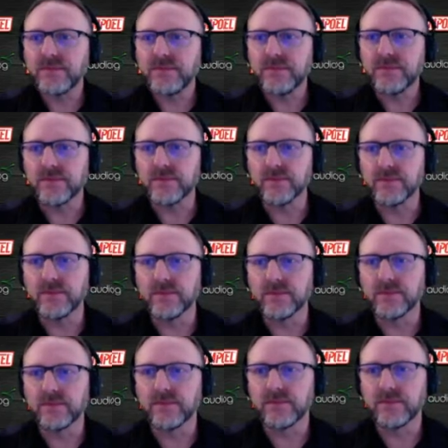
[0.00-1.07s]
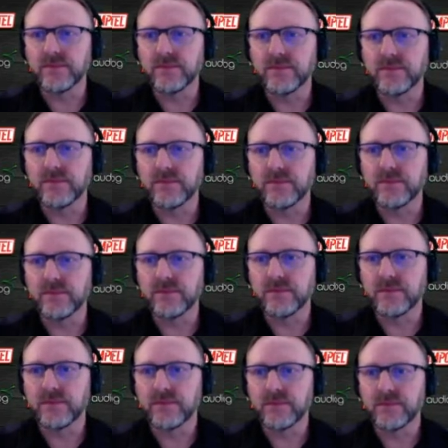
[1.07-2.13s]

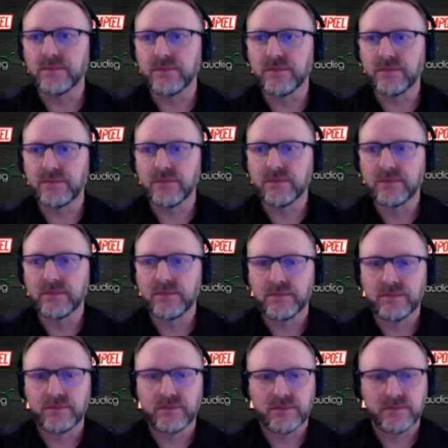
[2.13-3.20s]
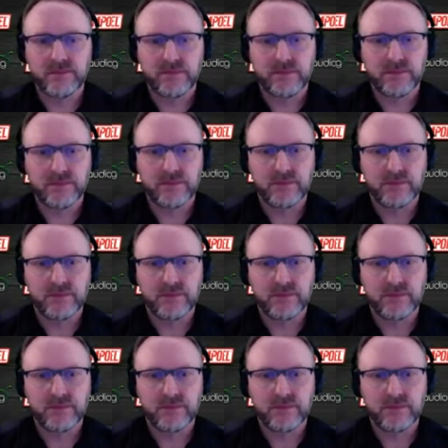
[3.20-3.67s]
This person isn't speaking.